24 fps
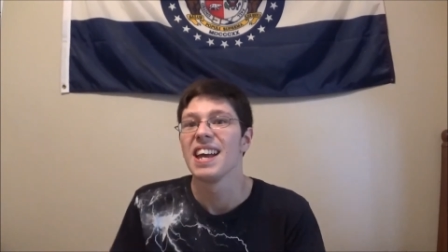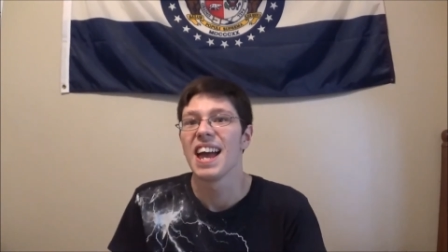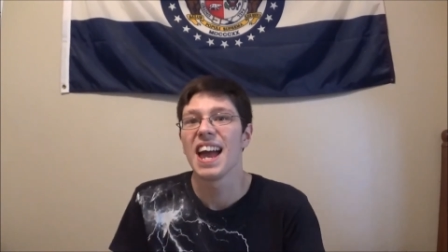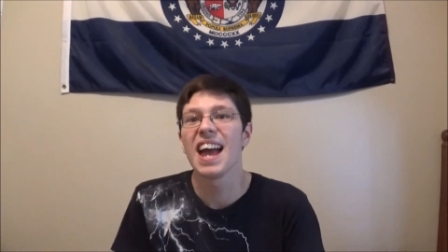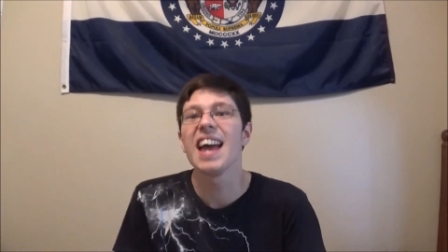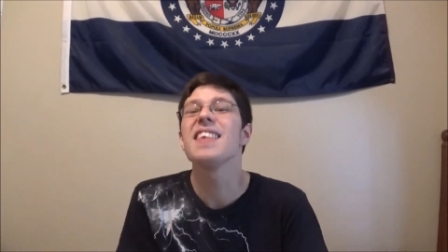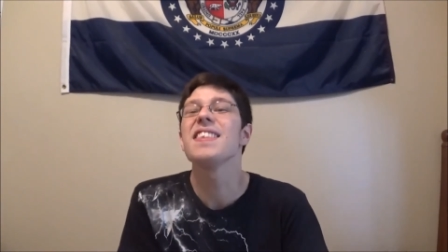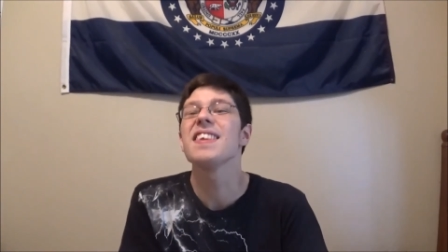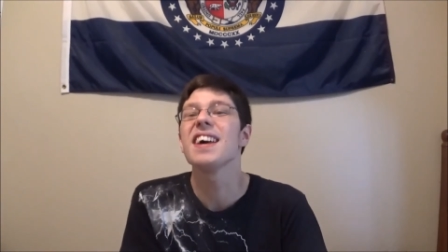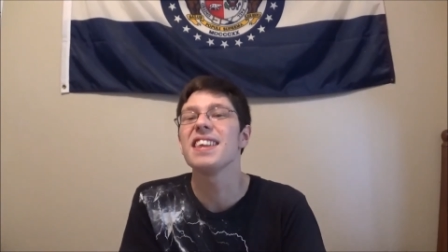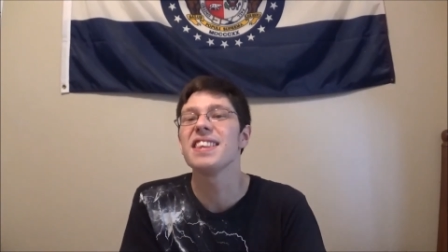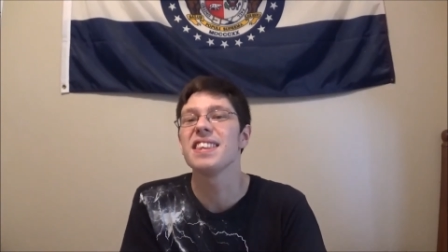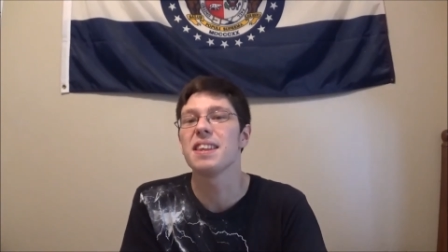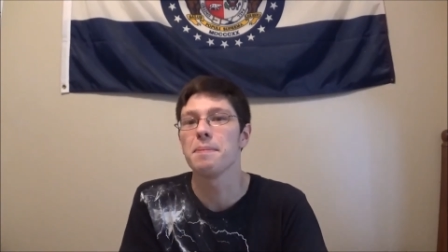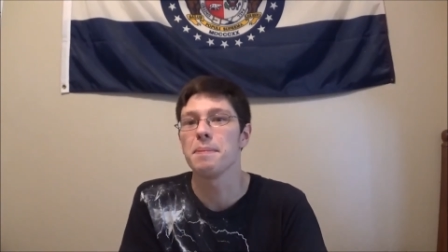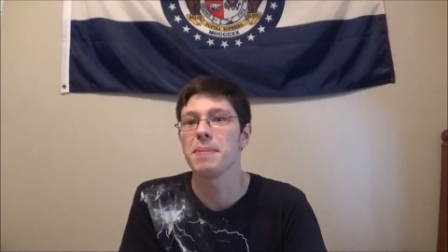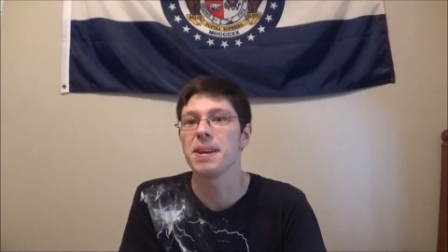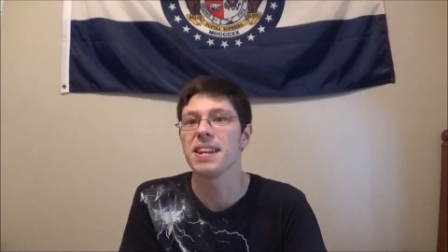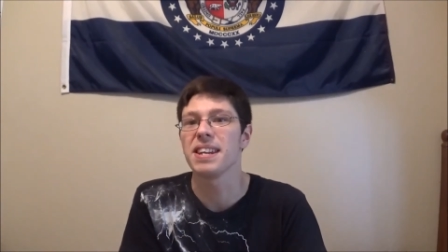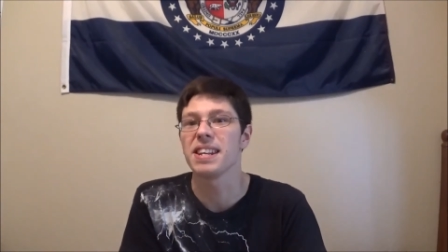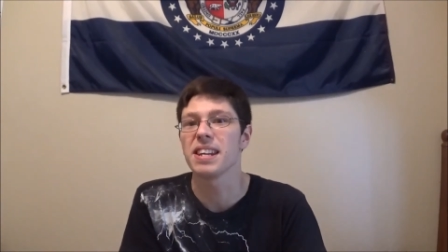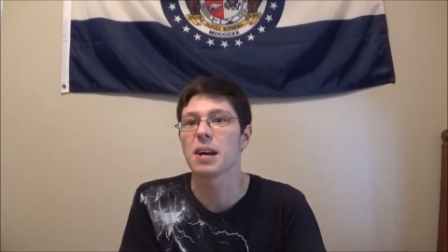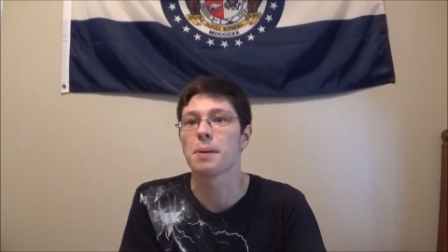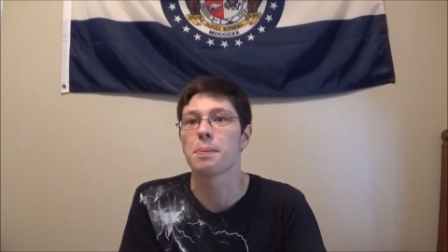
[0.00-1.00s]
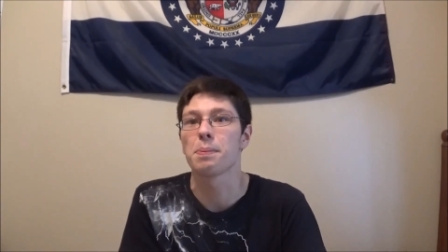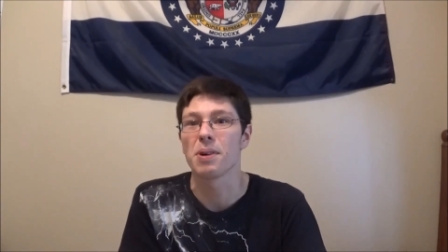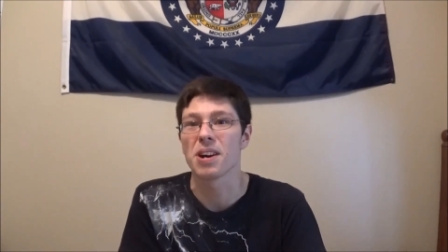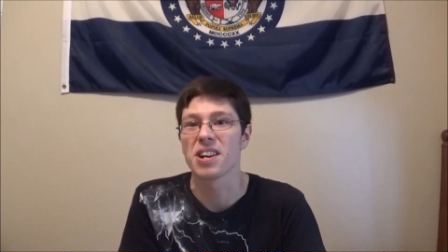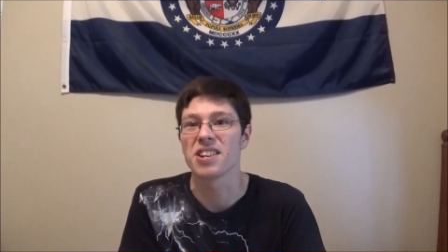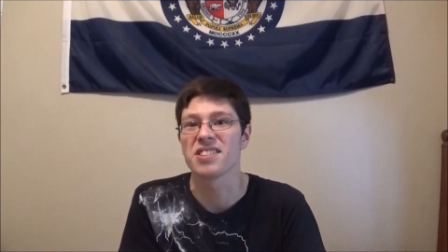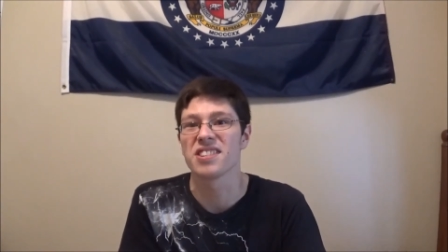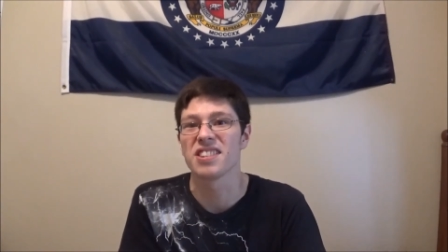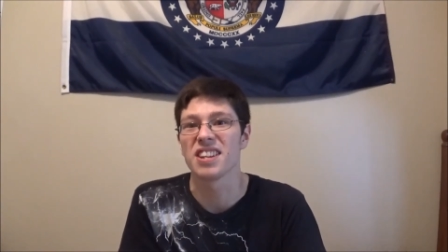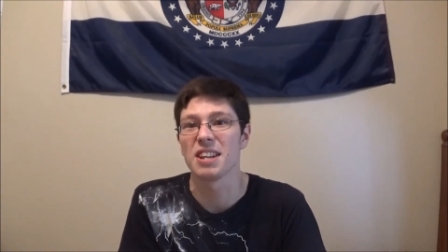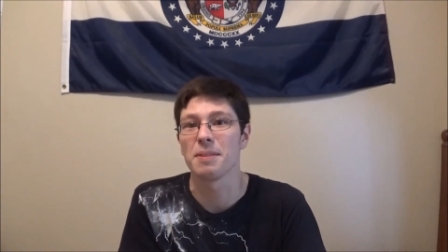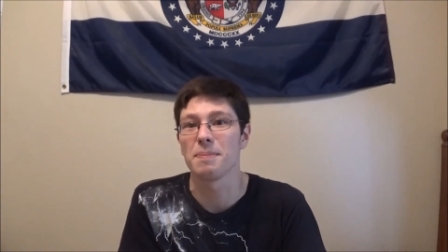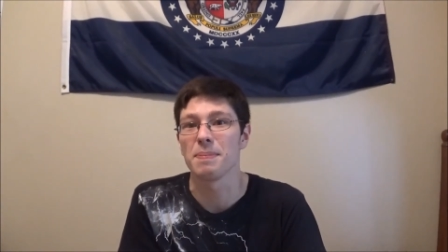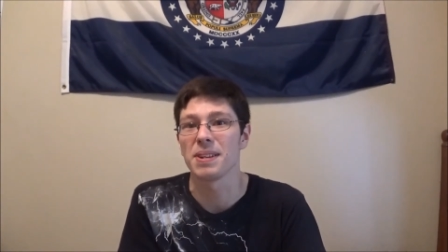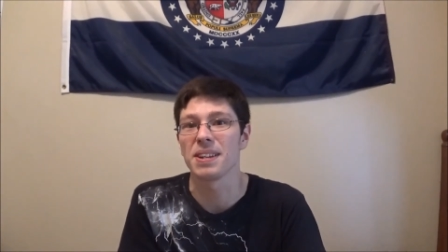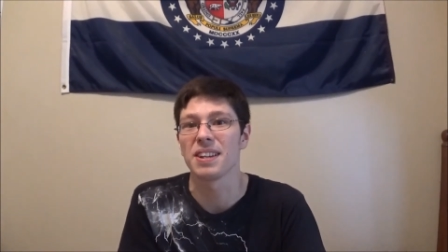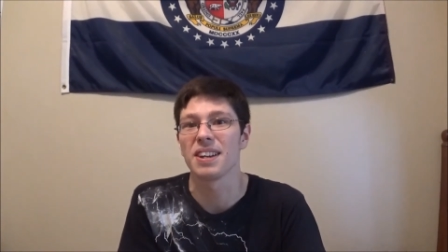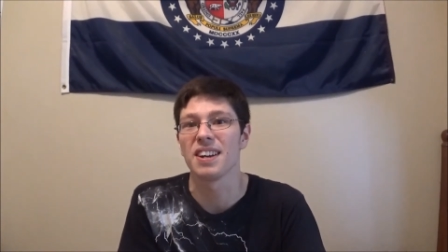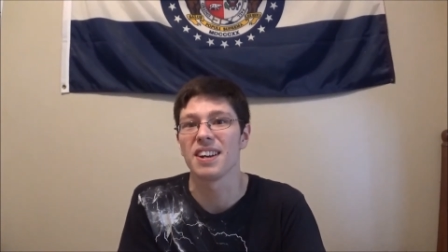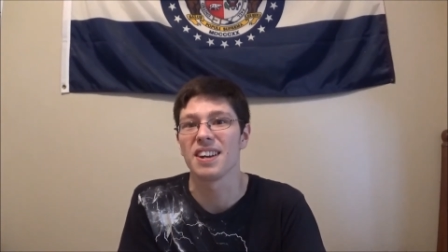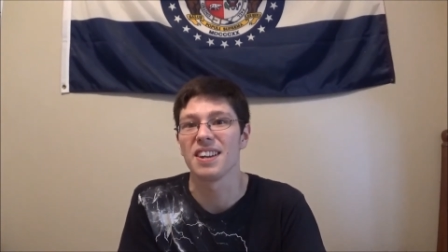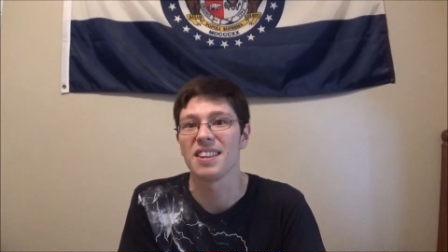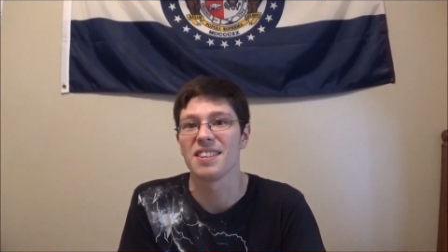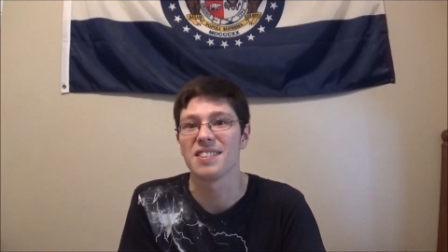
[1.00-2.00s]
and then the media praises it
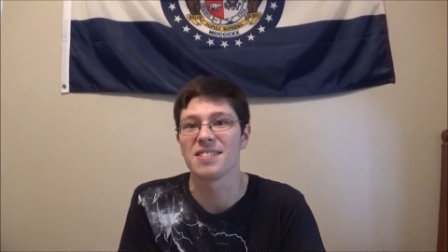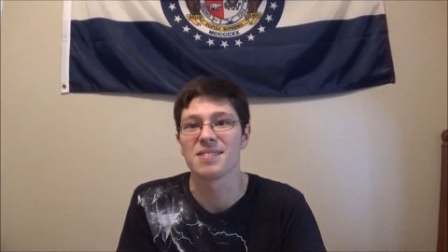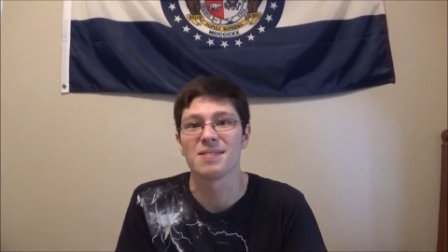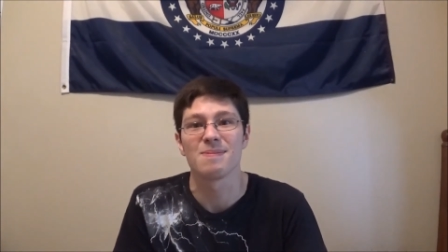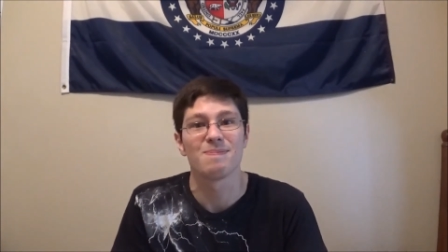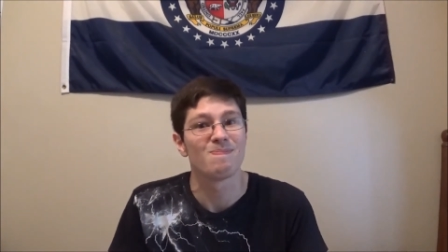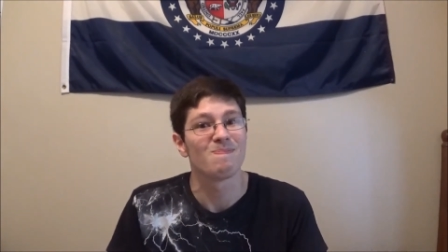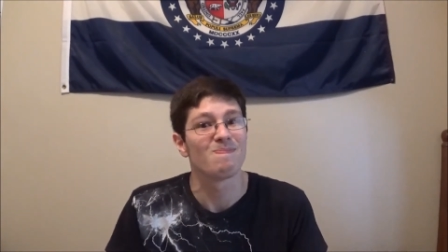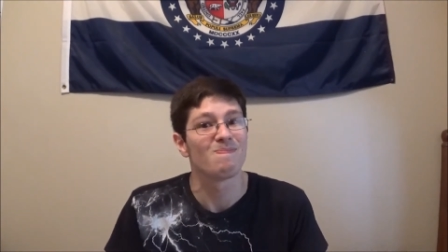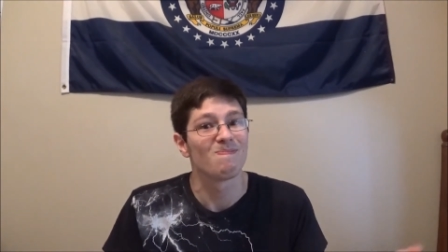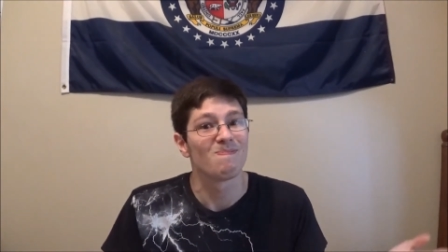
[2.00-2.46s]
because